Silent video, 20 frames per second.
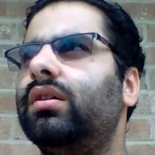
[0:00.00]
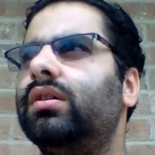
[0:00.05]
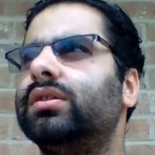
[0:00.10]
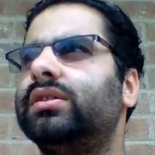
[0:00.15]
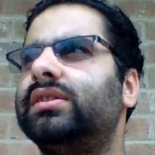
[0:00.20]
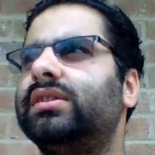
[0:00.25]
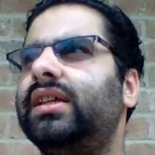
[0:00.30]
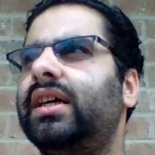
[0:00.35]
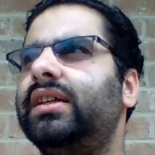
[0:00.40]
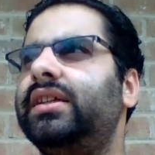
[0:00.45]

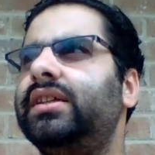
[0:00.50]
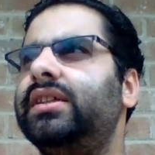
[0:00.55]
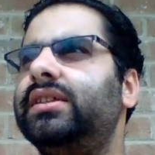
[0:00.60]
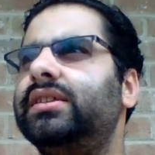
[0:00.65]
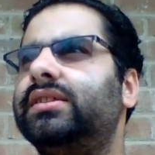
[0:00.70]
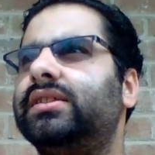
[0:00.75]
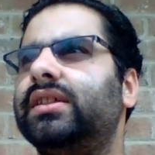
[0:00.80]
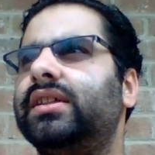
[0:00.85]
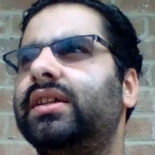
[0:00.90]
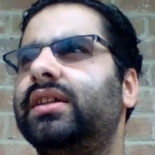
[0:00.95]

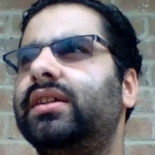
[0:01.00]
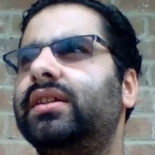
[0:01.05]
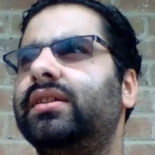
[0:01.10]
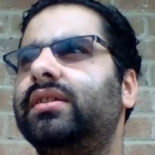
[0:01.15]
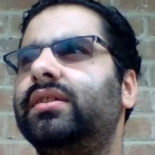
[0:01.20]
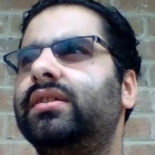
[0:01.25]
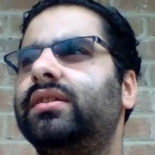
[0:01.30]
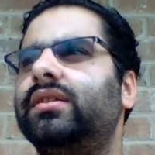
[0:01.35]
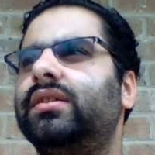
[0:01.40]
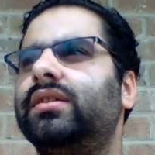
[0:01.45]
studies
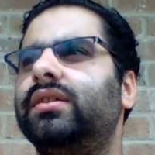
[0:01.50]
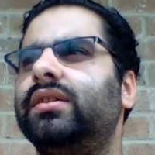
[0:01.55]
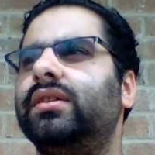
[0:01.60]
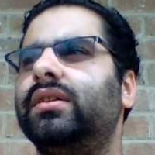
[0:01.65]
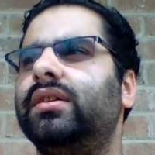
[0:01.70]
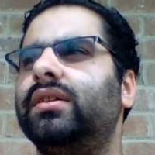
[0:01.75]
and